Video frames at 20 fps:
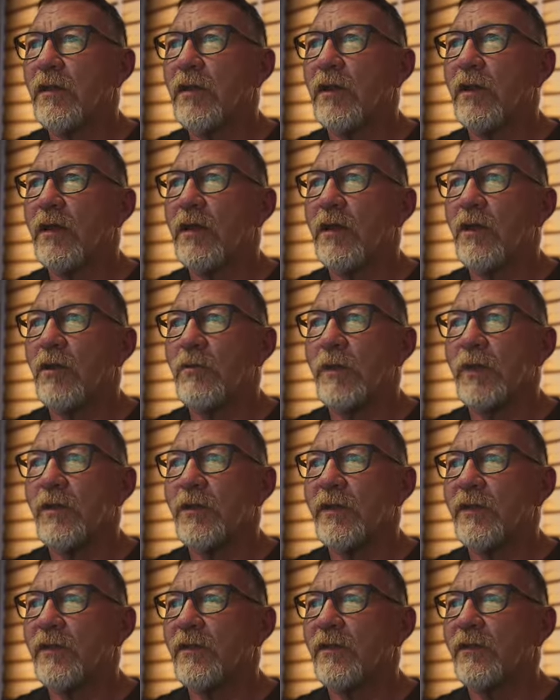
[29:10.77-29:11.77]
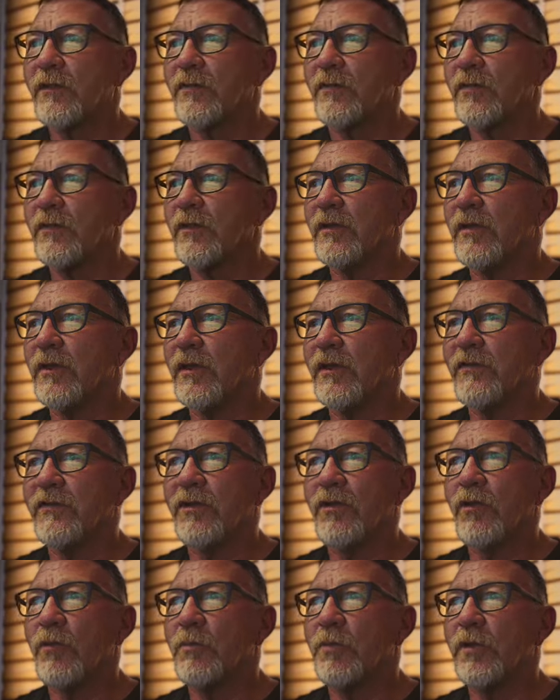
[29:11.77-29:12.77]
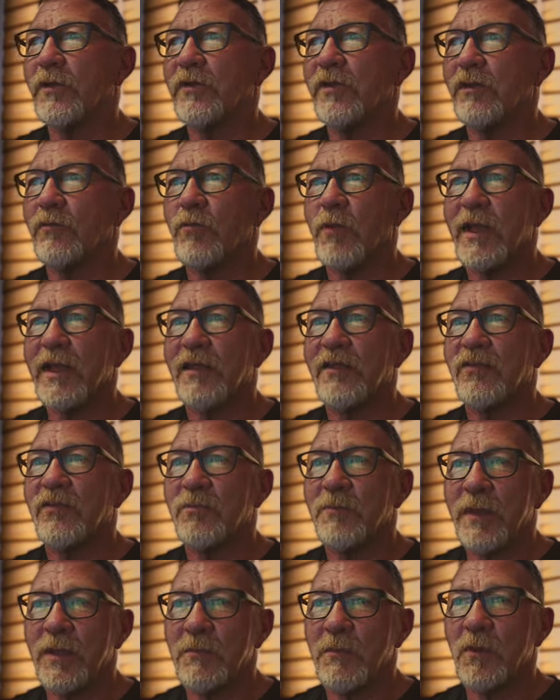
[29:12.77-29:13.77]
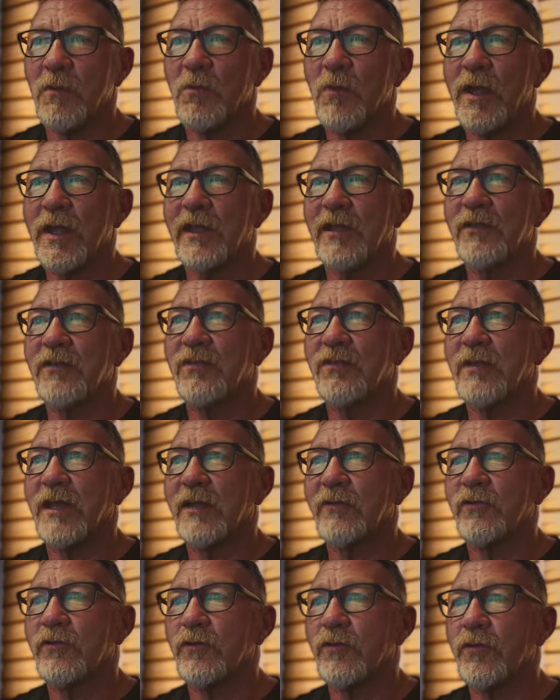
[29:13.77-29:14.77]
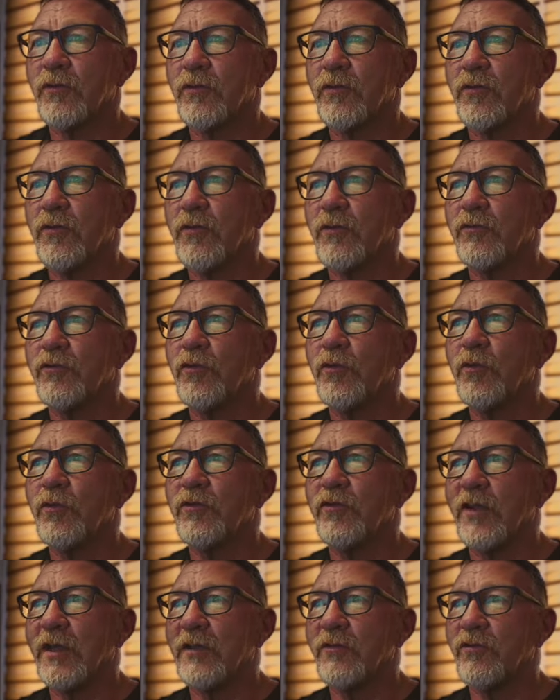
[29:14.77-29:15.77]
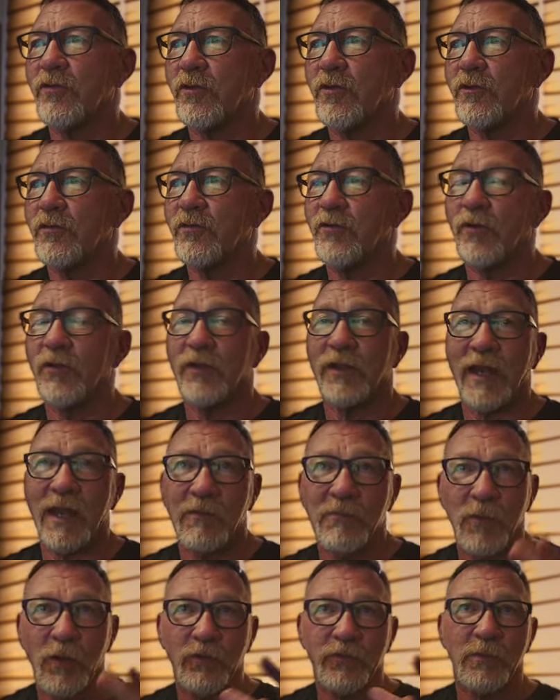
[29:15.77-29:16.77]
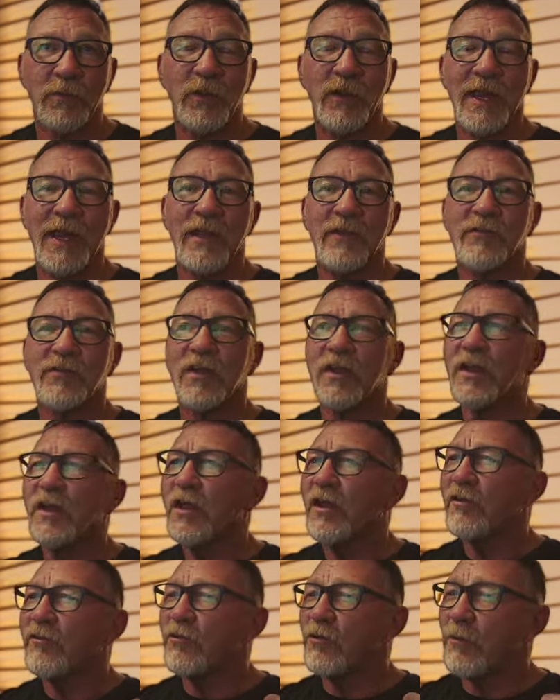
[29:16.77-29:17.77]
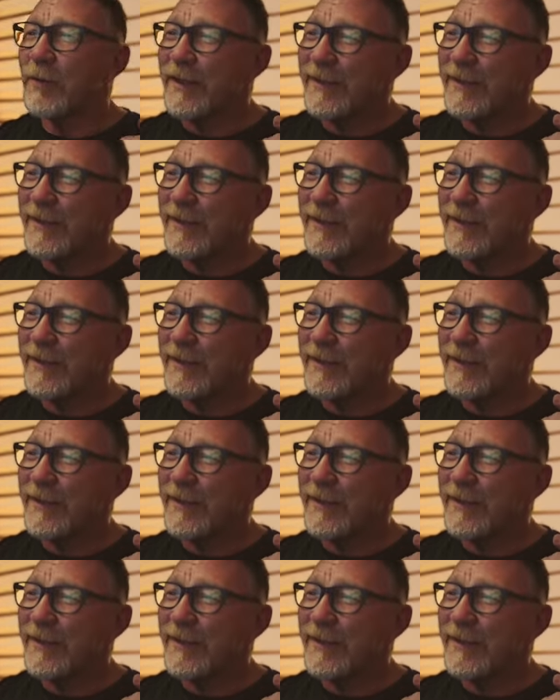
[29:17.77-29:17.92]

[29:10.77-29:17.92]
where it is, zero printing waste, minimal waste, an extruder, tool changer, so you can have multiple heads. So